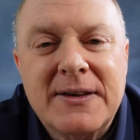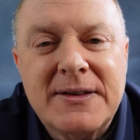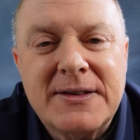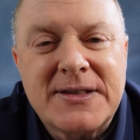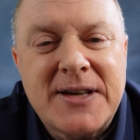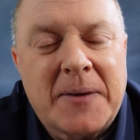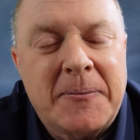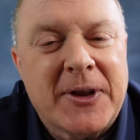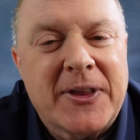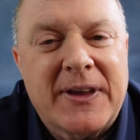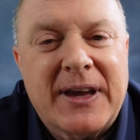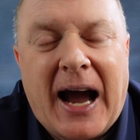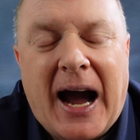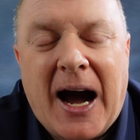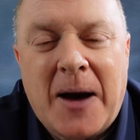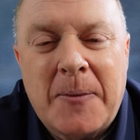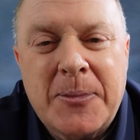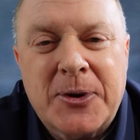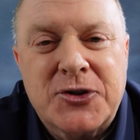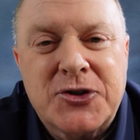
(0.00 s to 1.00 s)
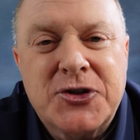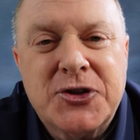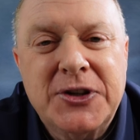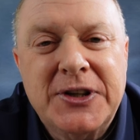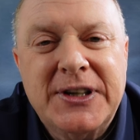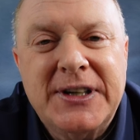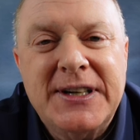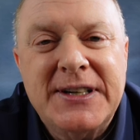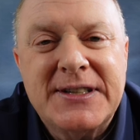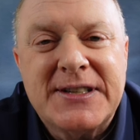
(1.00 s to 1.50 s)
some of the
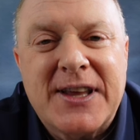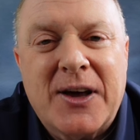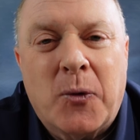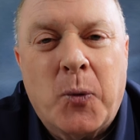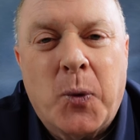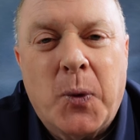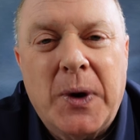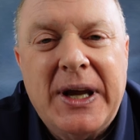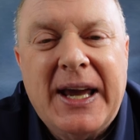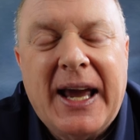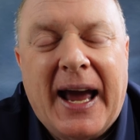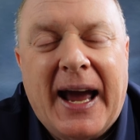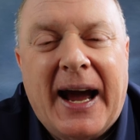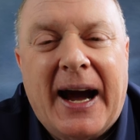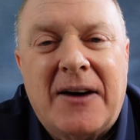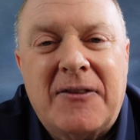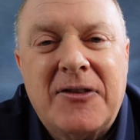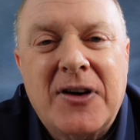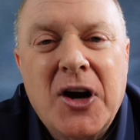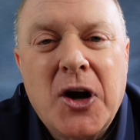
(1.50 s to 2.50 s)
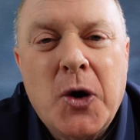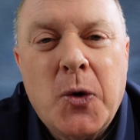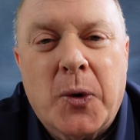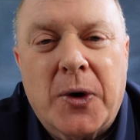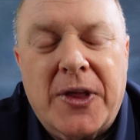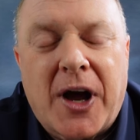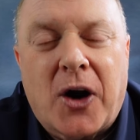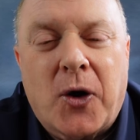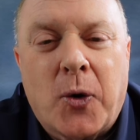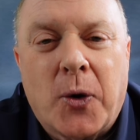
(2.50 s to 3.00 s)
opportunities that we have
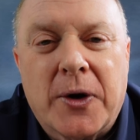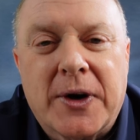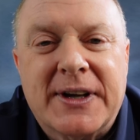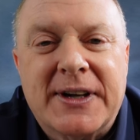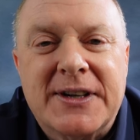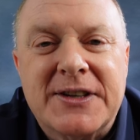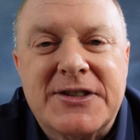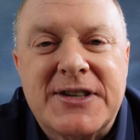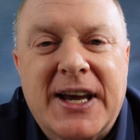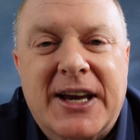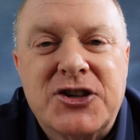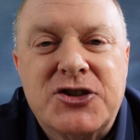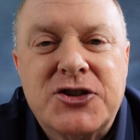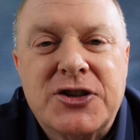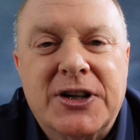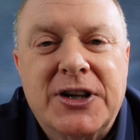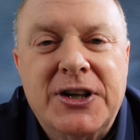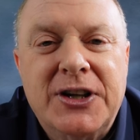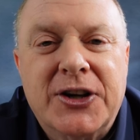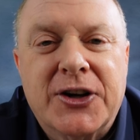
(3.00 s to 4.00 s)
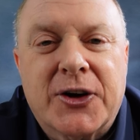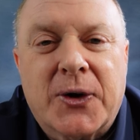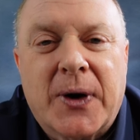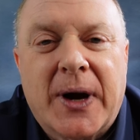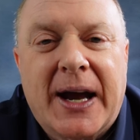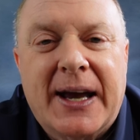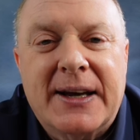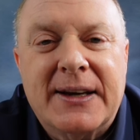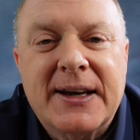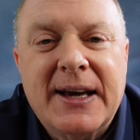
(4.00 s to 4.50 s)
with our organization at year
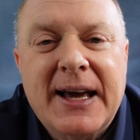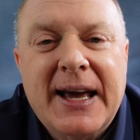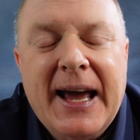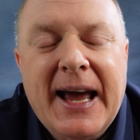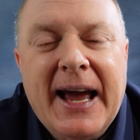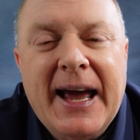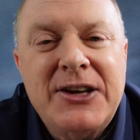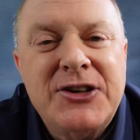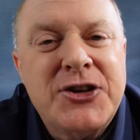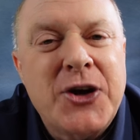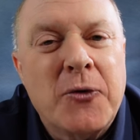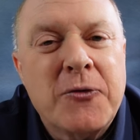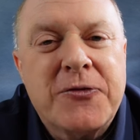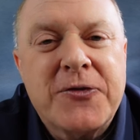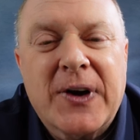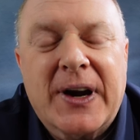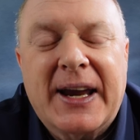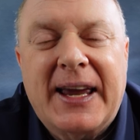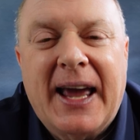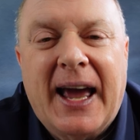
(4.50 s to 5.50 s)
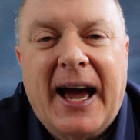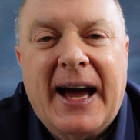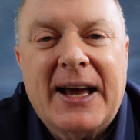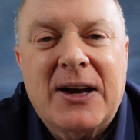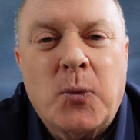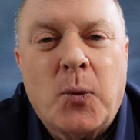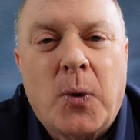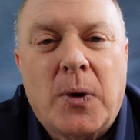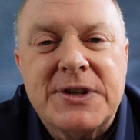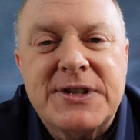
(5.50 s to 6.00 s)
end. And don't
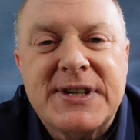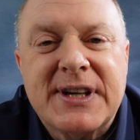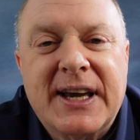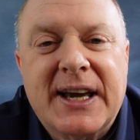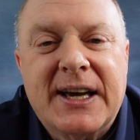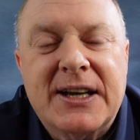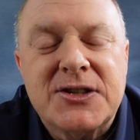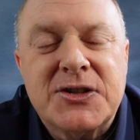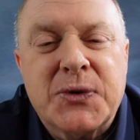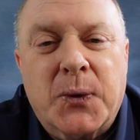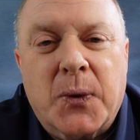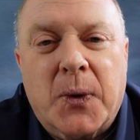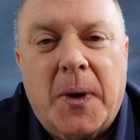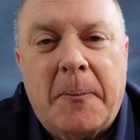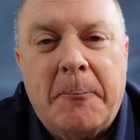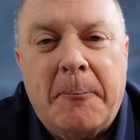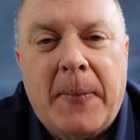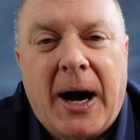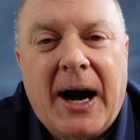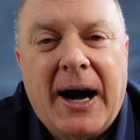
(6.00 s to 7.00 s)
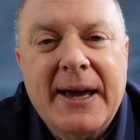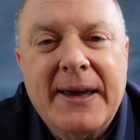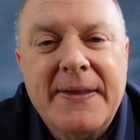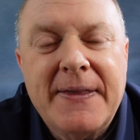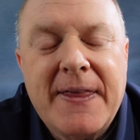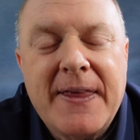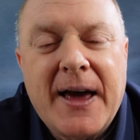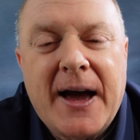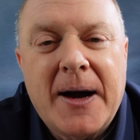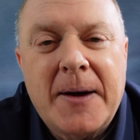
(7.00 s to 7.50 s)
forget, once again, to
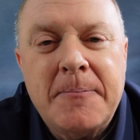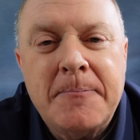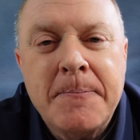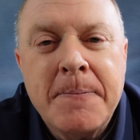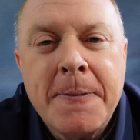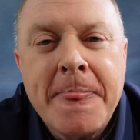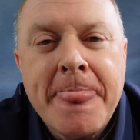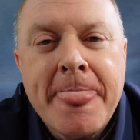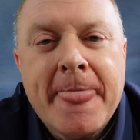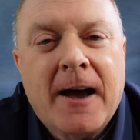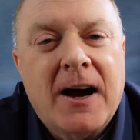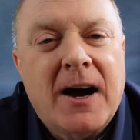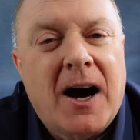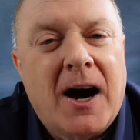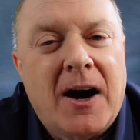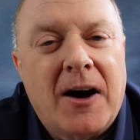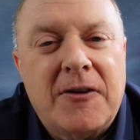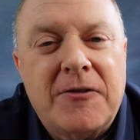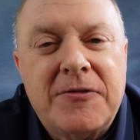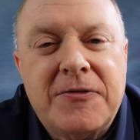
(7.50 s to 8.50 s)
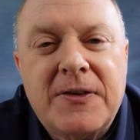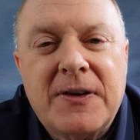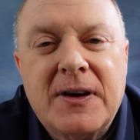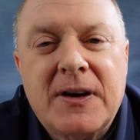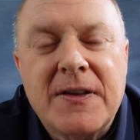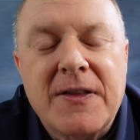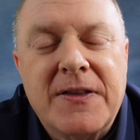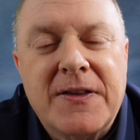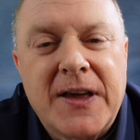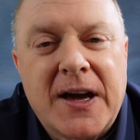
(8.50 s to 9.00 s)
remind them of
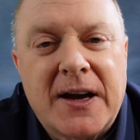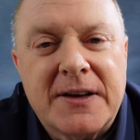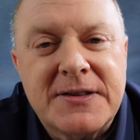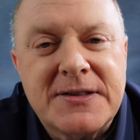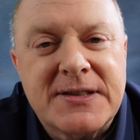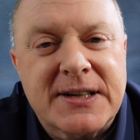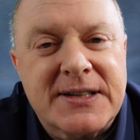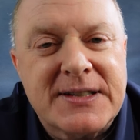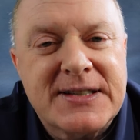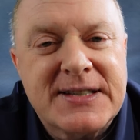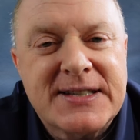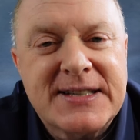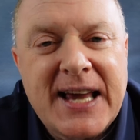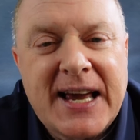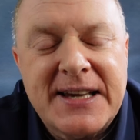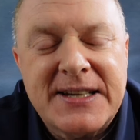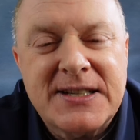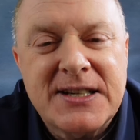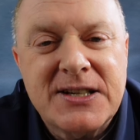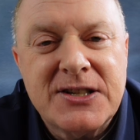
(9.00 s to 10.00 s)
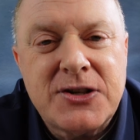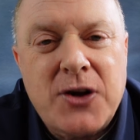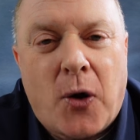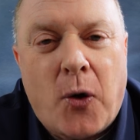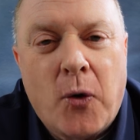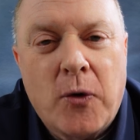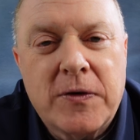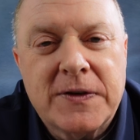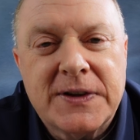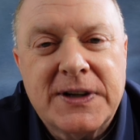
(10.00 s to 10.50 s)
the successes
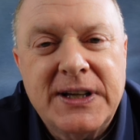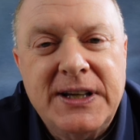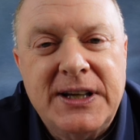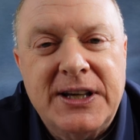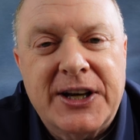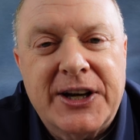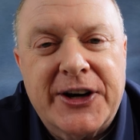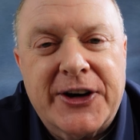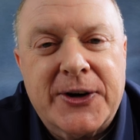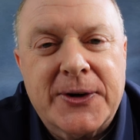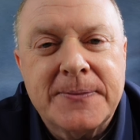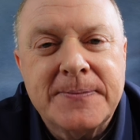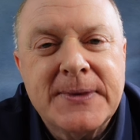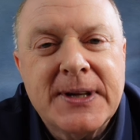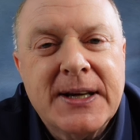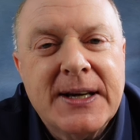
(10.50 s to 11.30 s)
over the year.